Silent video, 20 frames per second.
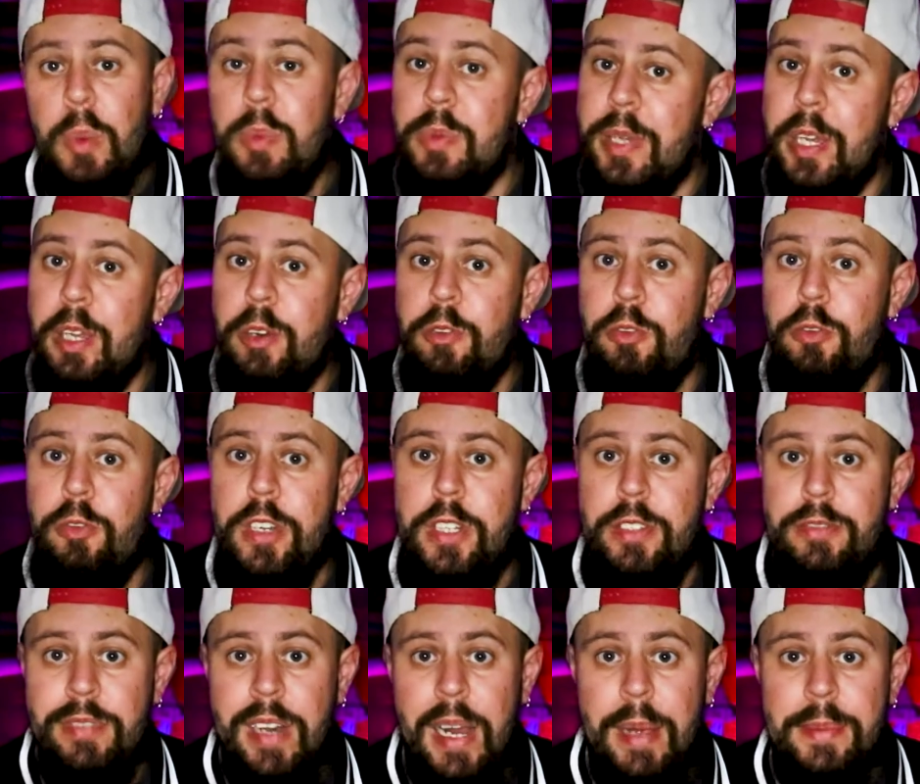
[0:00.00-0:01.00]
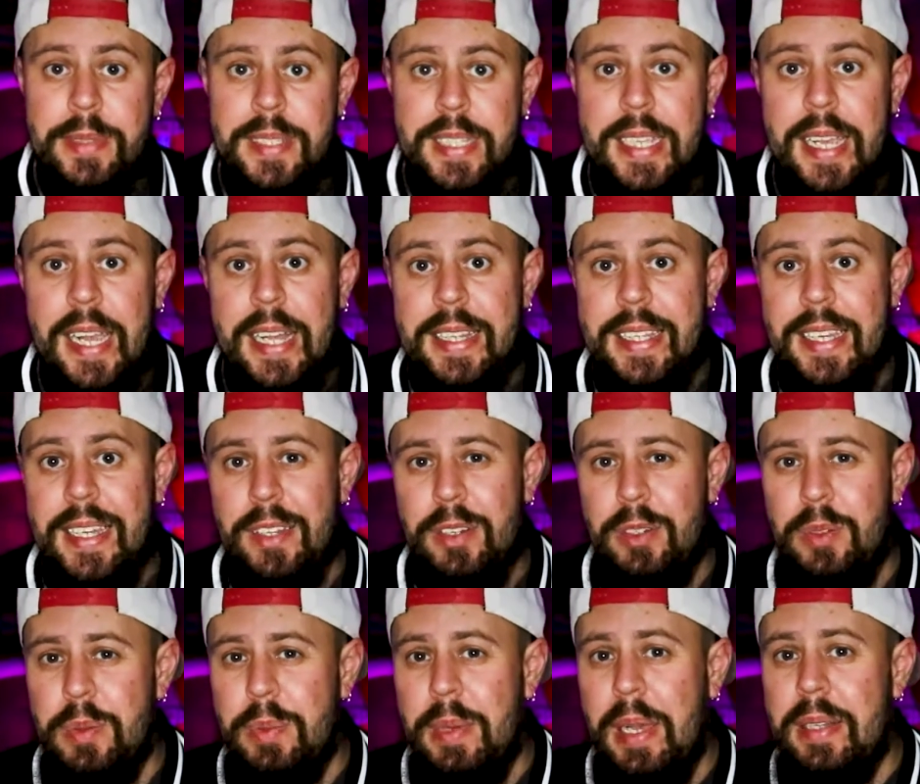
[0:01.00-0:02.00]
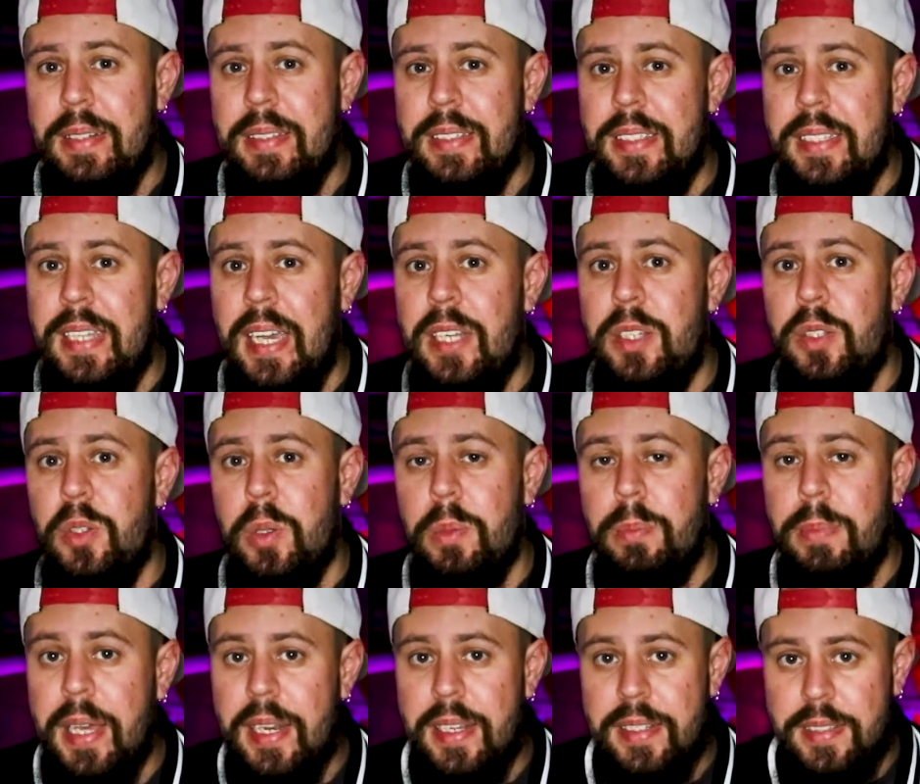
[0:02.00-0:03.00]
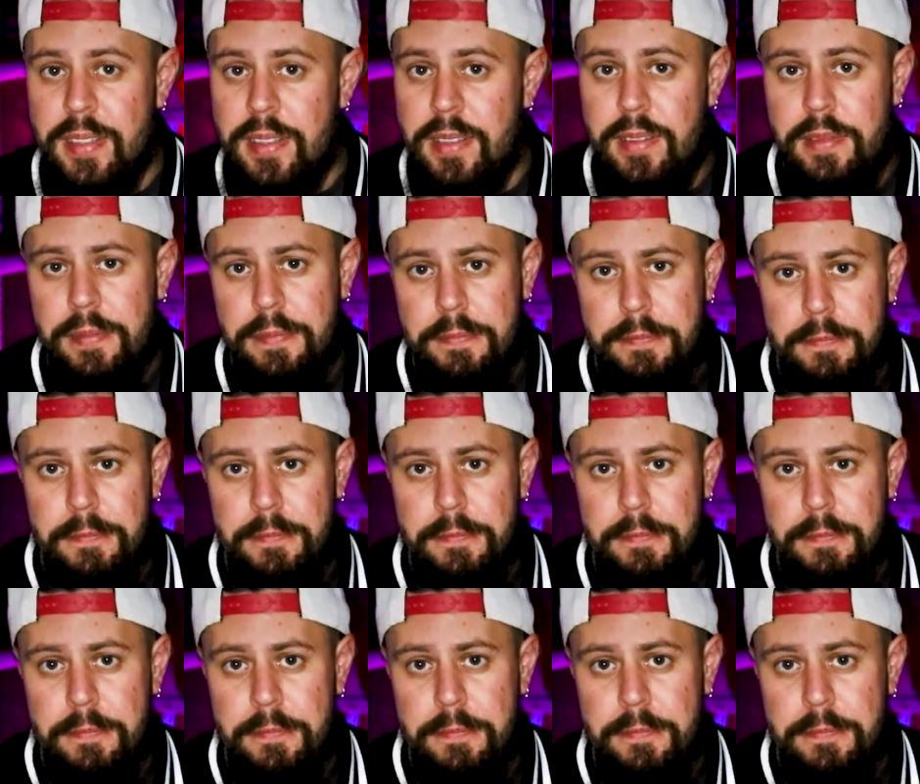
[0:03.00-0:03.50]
One was about Chris Ramsey and the other was about Daniel Madison.